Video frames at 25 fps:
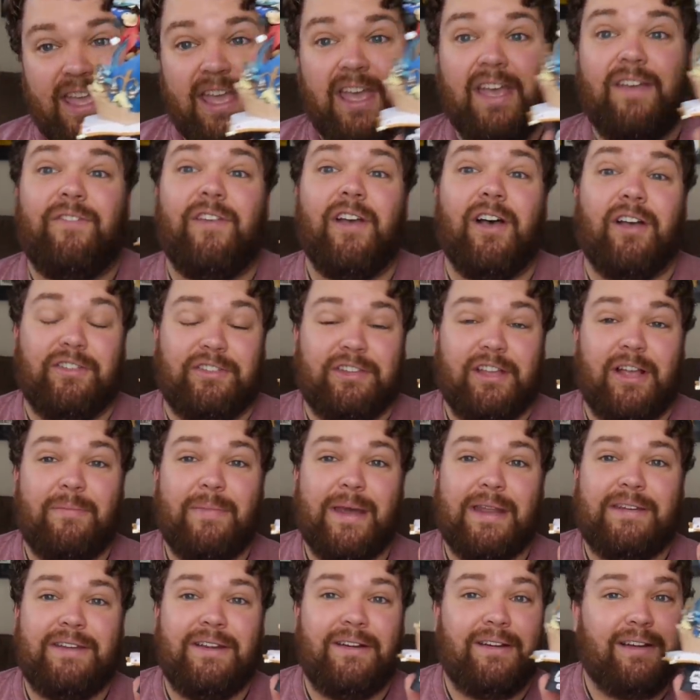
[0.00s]
If y'all saw
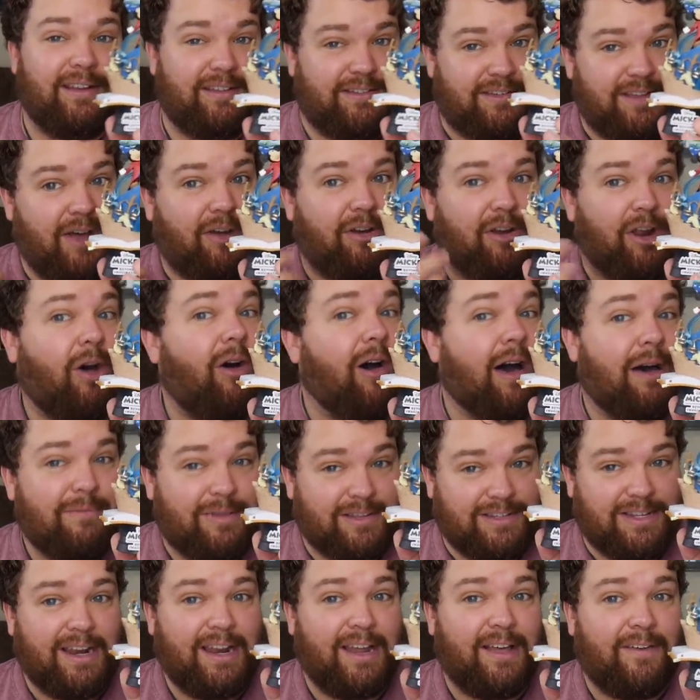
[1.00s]
my tier list, y'all know how
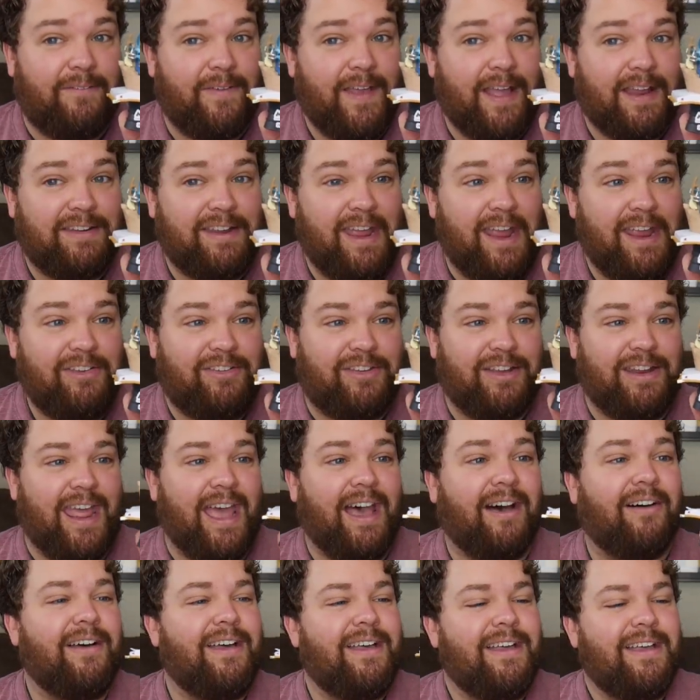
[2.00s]
much I love Fantasia
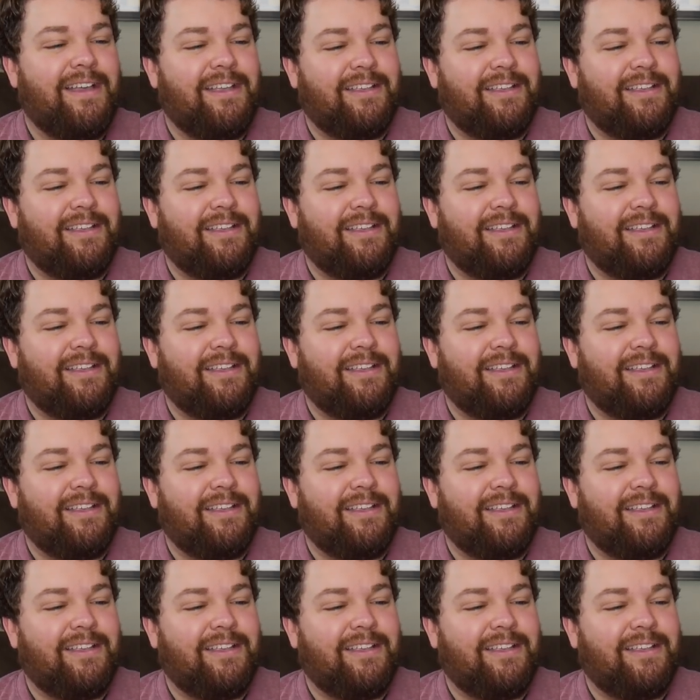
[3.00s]
now.